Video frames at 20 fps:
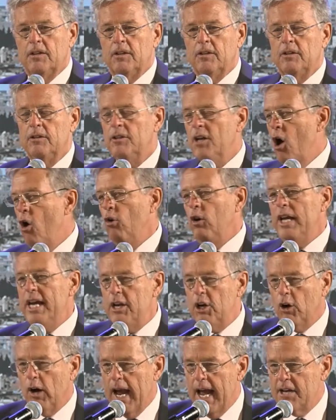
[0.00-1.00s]
No
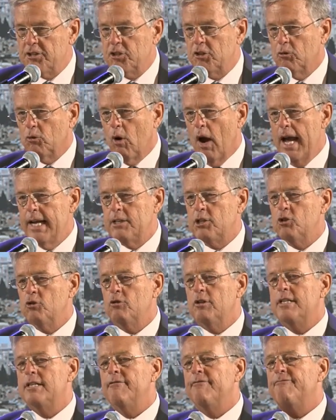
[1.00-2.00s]
leader has the right to
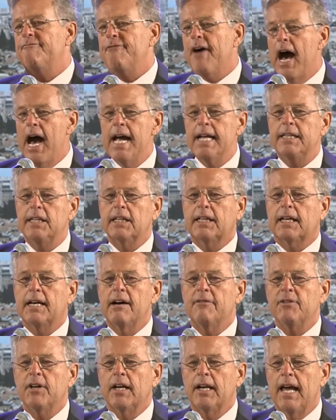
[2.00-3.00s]
divide the
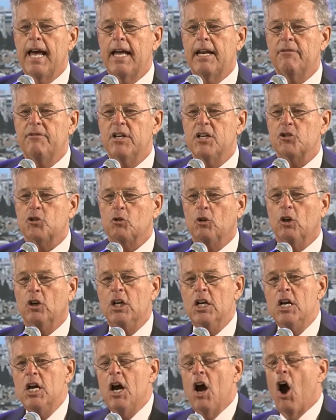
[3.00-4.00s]
covenant land of Israel
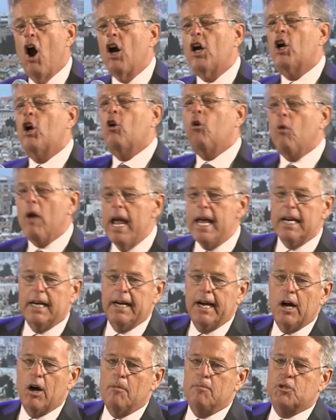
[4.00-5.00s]
or create an
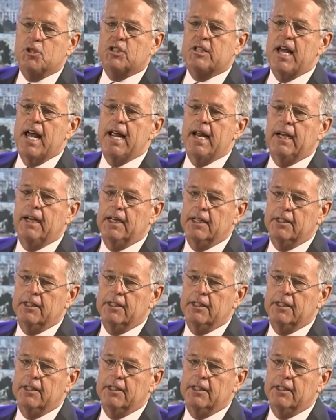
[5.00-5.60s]
Arab state